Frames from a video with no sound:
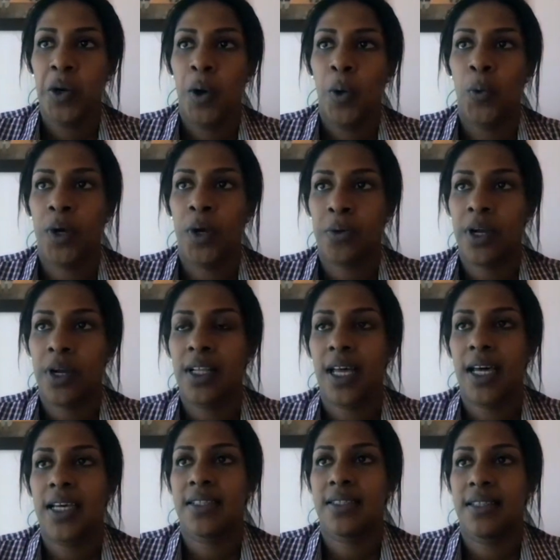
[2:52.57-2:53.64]
we
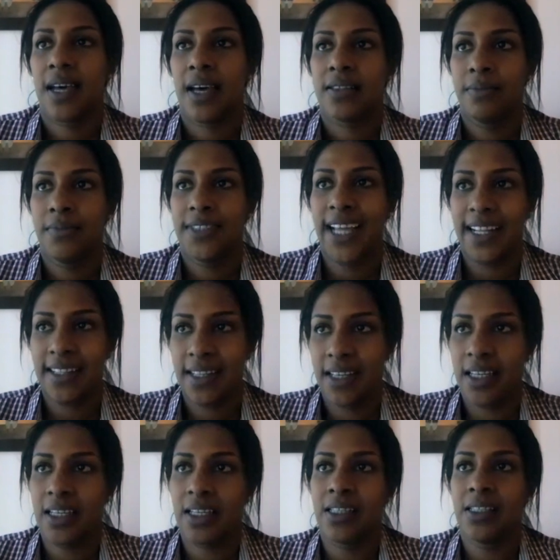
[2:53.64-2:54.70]
realized that that
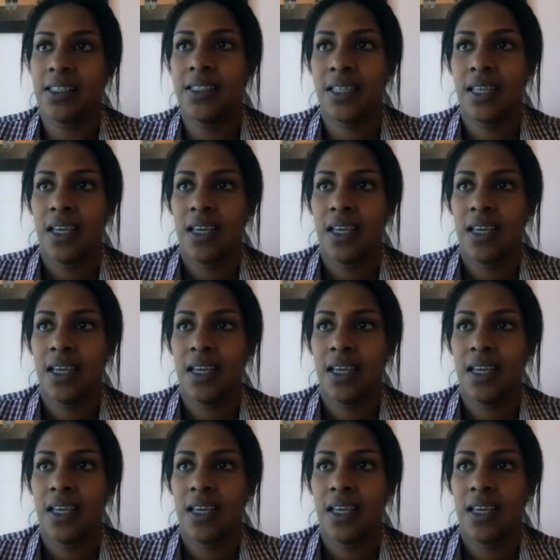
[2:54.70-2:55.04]
need